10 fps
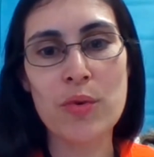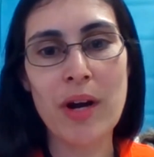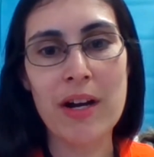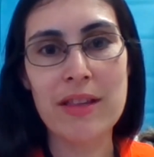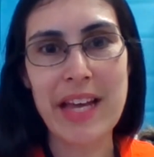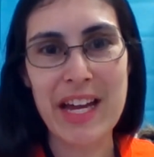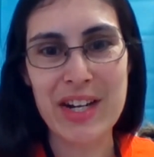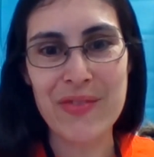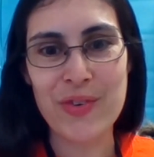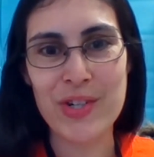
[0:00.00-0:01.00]
you our
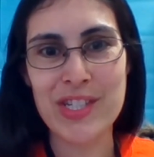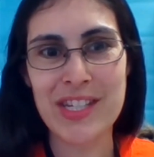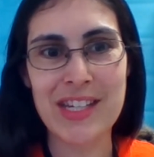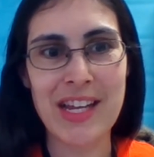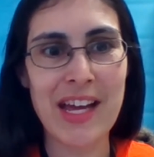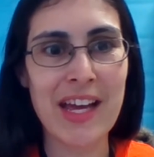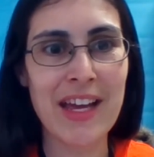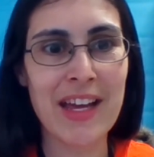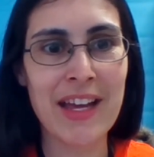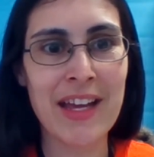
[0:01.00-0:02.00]
letter for
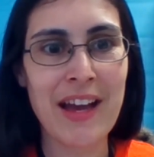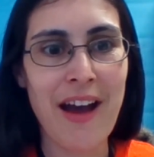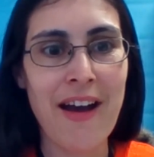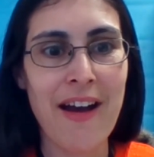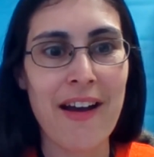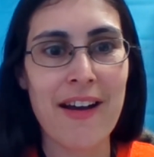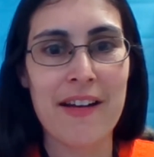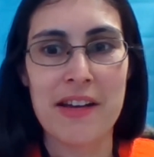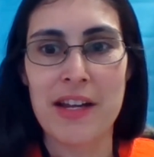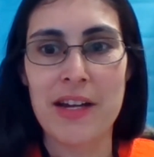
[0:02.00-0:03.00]
today.
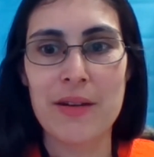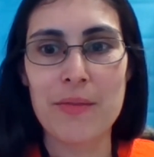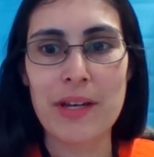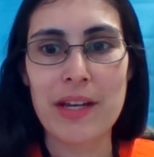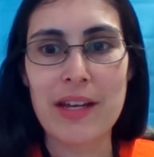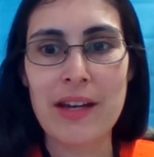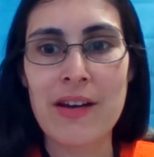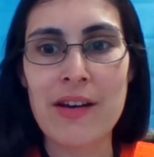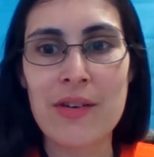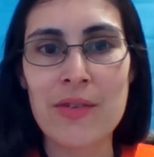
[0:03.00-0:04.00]
Here we
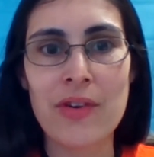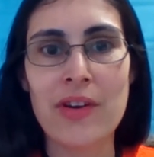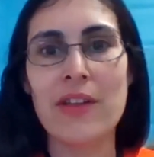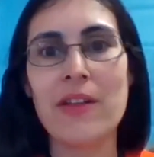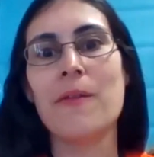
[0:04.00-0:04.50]
go.